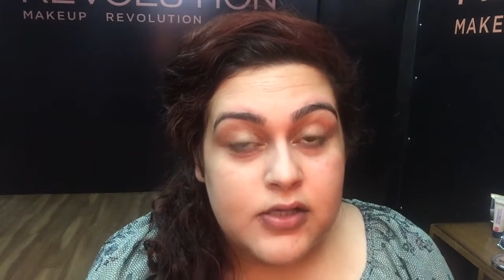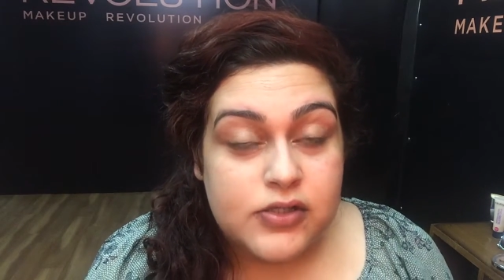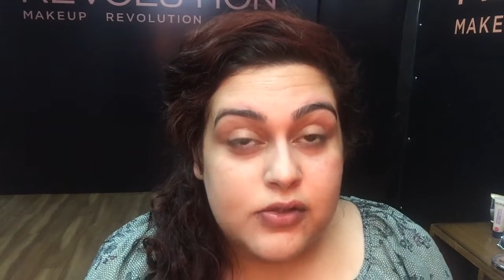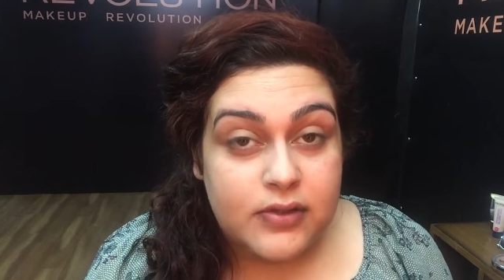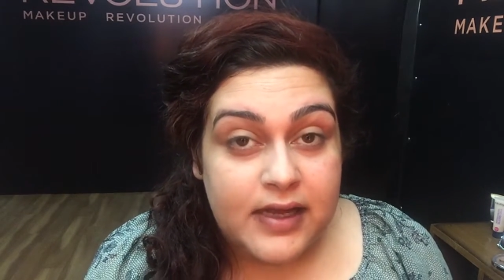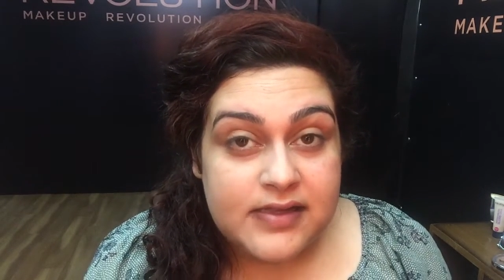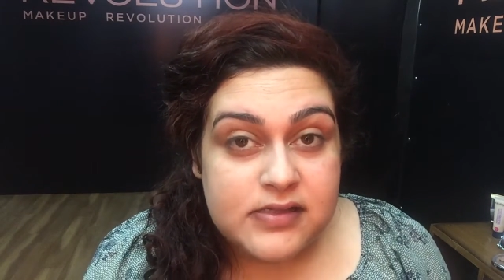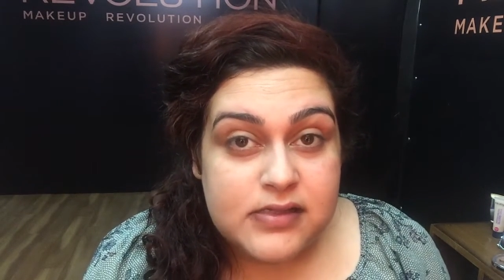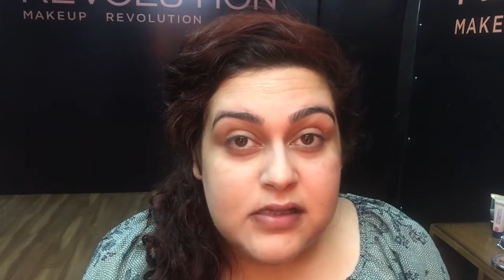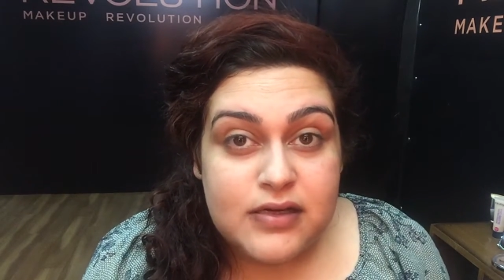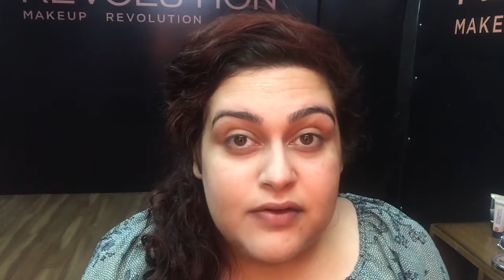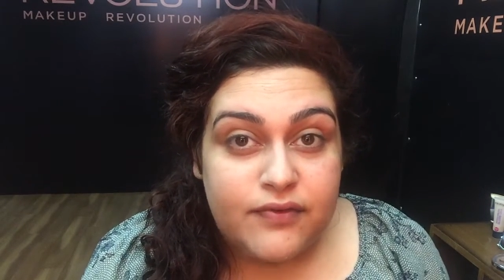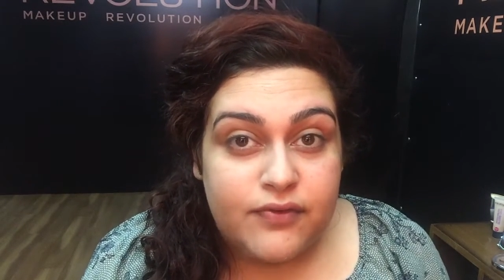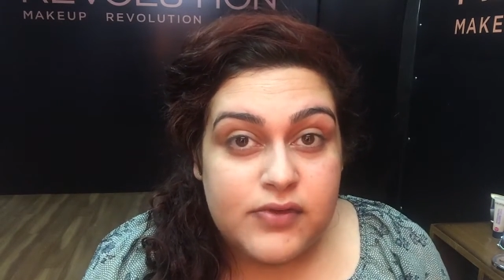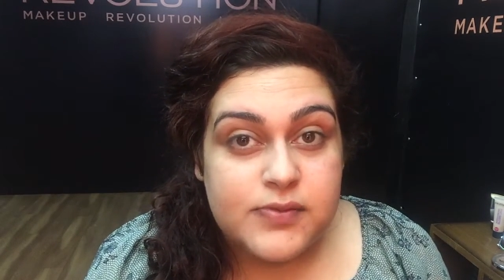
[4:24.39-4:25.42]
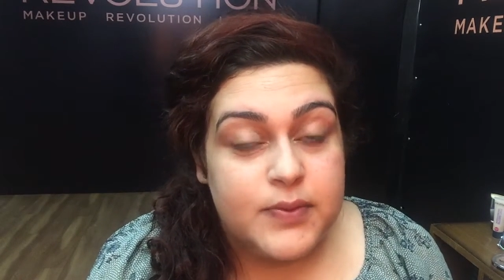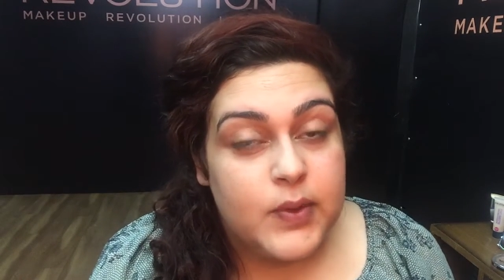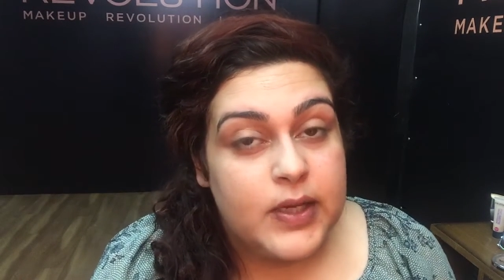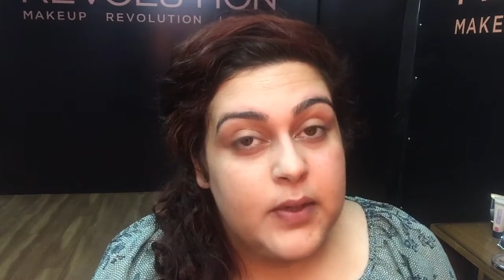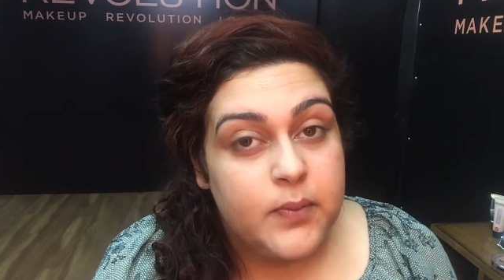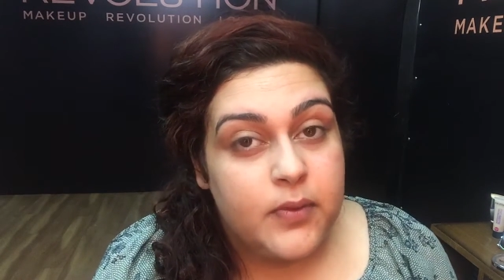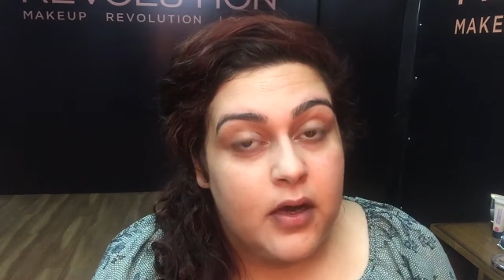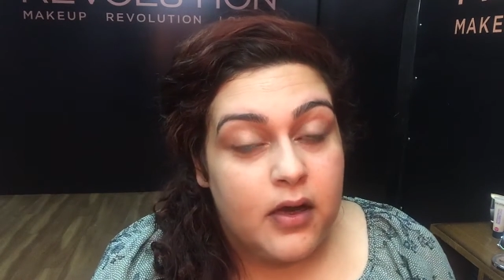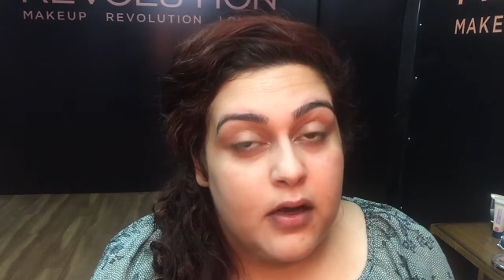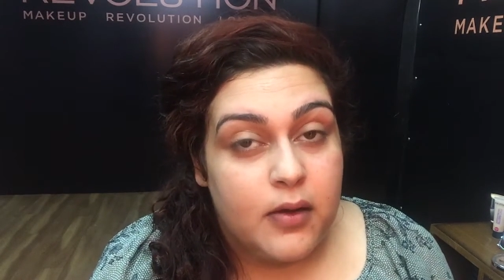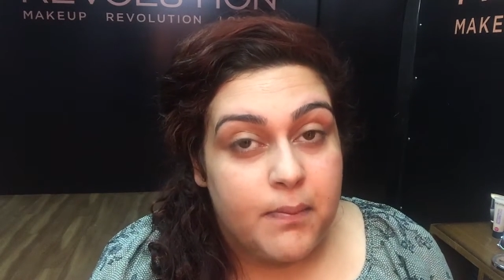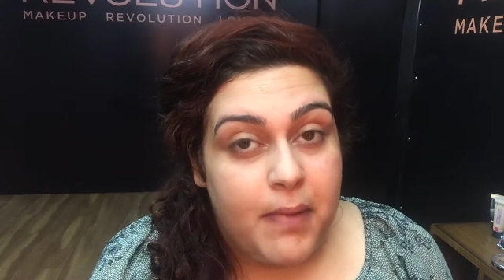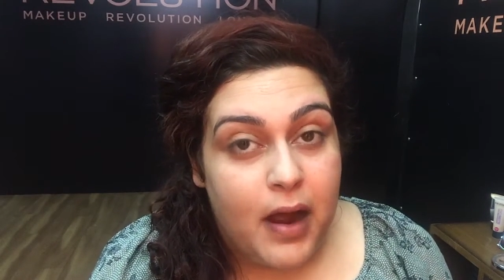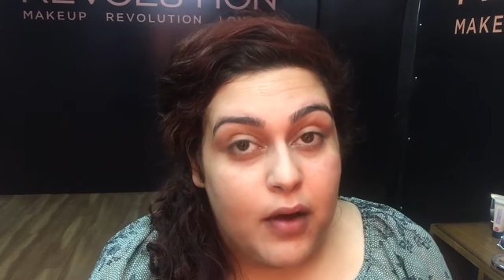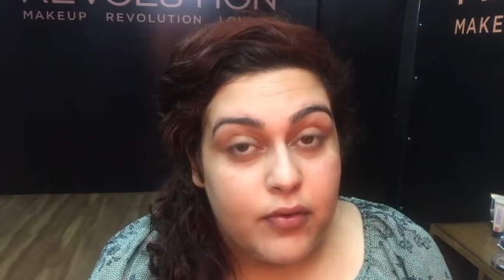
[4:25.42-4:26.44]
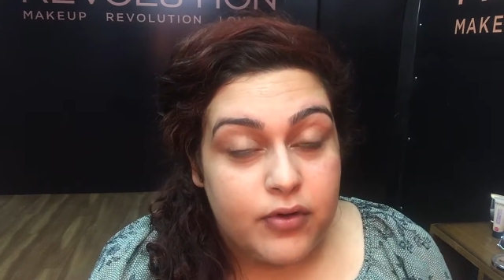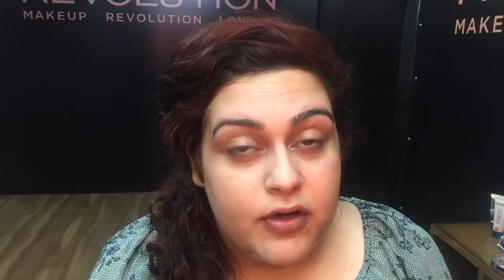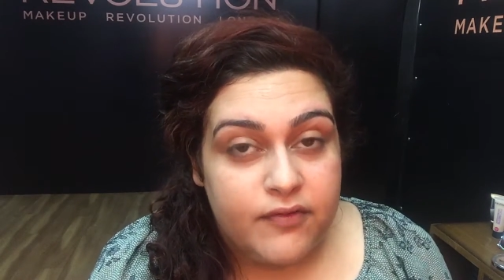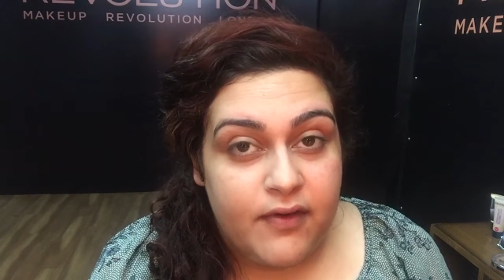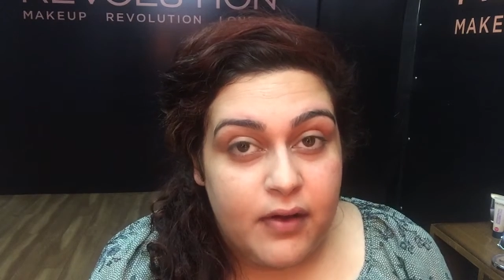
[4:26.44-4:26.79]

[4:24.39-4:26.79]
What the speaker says: So that's the difference between powdered